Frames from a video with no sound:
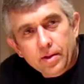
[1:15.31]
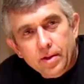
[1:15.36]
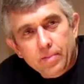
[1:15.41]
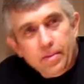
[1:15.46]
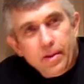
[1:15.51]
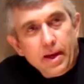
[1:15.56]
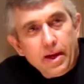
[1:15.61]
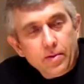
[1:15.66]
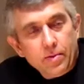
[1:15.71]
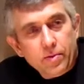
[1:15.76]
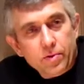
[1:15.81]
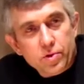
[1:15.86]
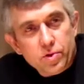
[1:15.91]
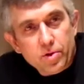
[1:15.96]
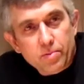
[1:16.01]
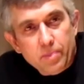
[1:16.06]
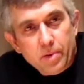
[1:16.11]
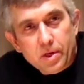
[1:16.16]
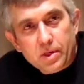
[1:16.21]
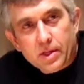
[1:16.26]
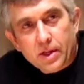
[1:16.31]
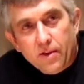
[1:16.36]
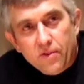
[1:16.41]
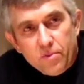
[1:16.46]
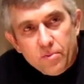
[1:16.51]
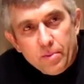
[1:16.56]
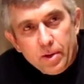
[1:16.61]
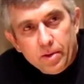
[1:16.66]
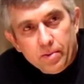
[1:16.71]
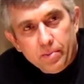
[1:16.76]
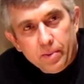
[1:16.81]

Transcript: It began with Germany's government being